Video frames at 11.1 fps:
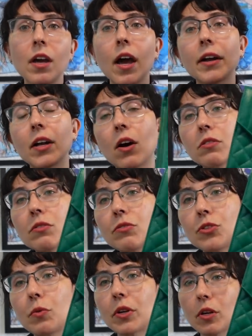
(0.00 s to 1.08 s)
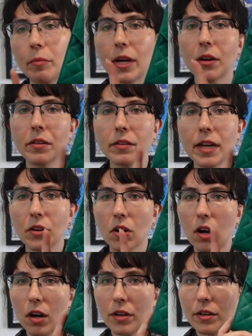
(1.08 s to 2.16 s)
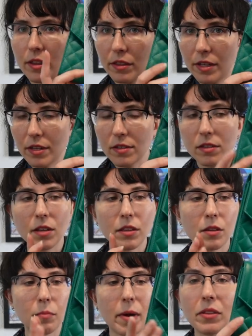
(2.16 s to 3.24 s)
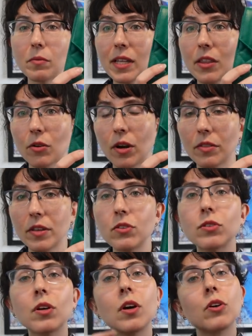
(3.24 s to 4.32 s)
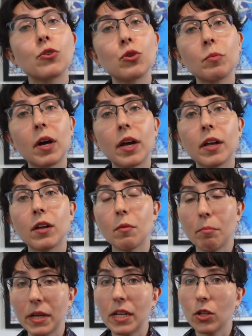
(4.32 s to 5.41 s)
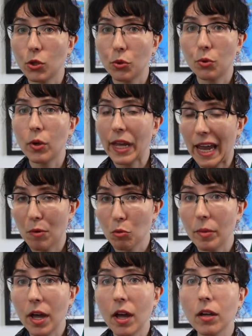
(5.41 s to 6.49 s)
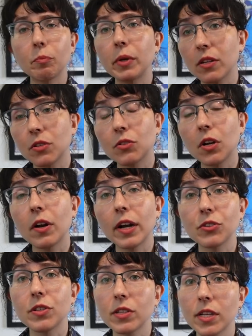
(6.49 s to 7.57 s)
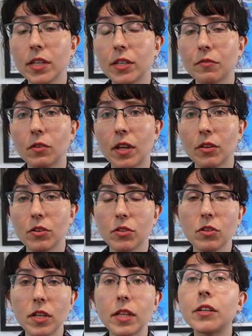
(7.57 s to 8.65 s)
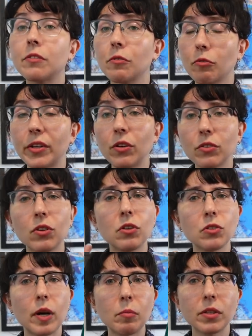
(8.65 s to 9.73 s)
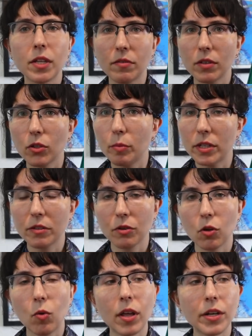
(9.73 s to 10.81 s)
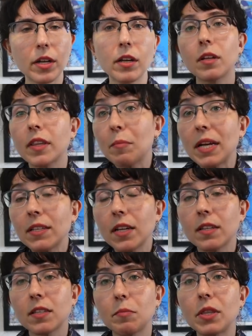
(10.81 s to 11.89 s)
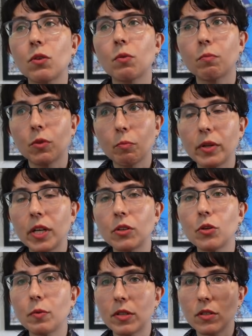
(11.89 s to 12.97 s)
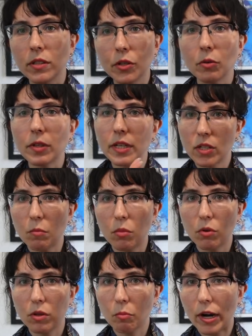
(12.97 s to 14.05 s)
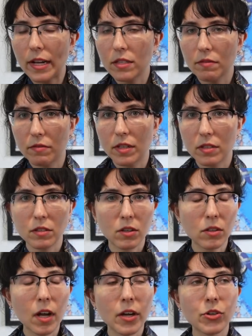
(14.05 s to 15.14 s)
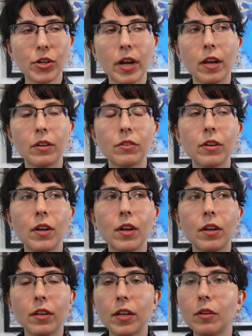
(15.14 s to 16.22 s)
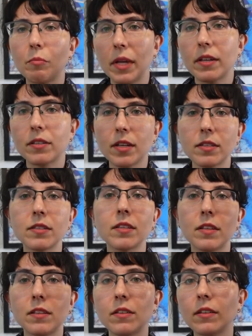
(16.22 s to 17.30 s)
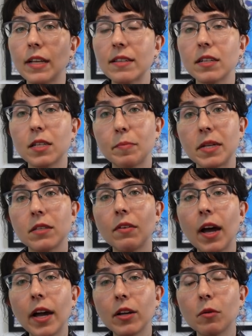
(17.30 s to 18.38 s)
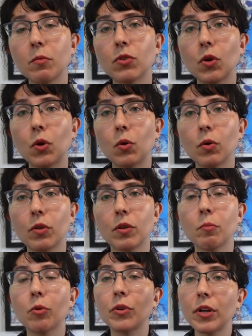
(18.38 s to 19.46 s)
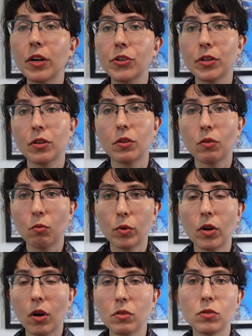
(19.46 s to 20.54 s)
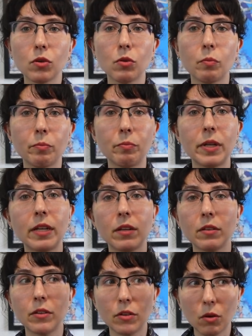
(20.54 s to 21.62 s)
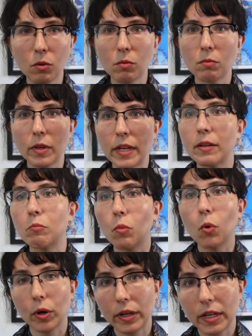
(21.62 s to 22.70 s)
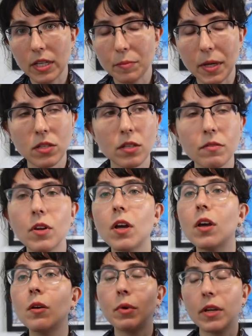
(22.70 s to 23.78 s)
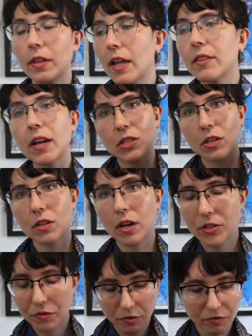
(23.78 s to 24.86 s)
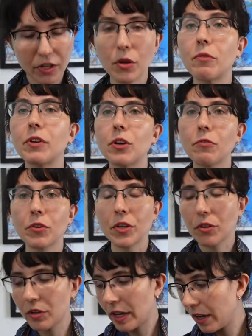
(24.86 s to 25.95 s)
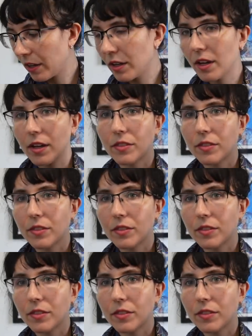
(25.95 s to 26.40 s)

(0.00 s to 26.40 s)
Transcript: And I also do want to compare the leather on this, the pebbled leather on this, to my Mini Lou camera bag because those are actually slightly different leathers. They're slightly different feels and also I believe a little bit different quality. That makes sense. I mean, the, the Mini Lou is literally double the price of this clutch and it makes sense that this is a less expensive item, so the production would also be, you know, in more inexpensive. But that that's a, a different video, a video for another day.